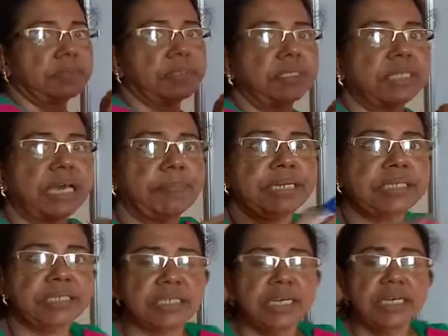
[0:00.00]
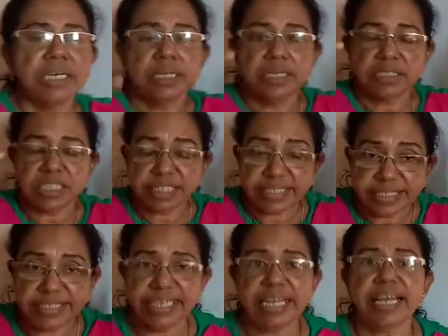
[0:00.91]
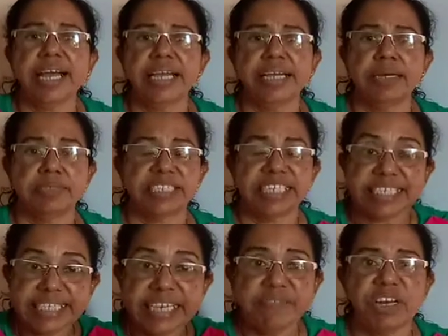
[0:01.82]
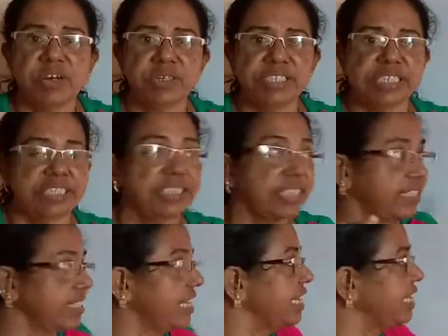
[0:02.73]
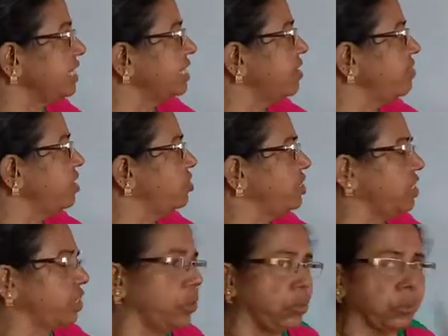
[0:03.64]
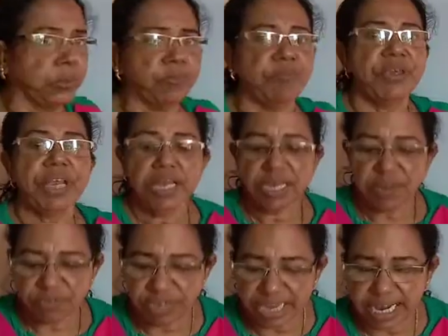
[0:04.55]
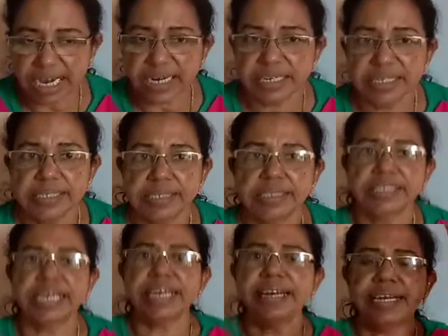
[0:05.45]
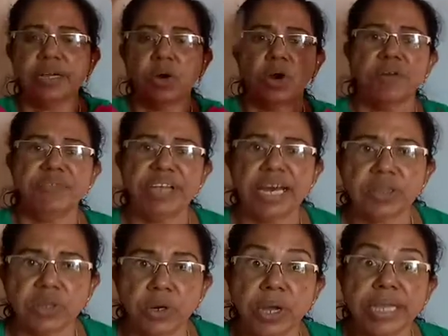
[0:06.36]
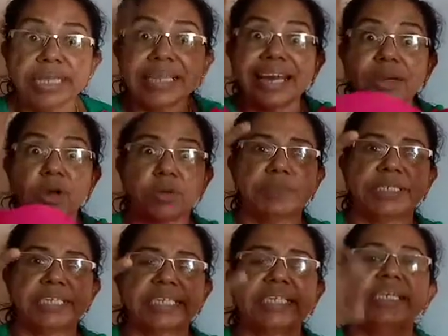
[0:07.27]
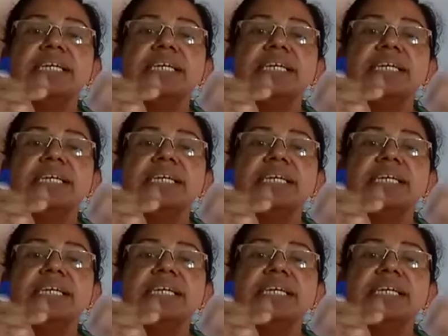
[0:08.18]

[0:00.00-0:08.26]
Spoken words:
That means such a high and such a velocity, such a initial velocity U, we are sending or we are throwing that object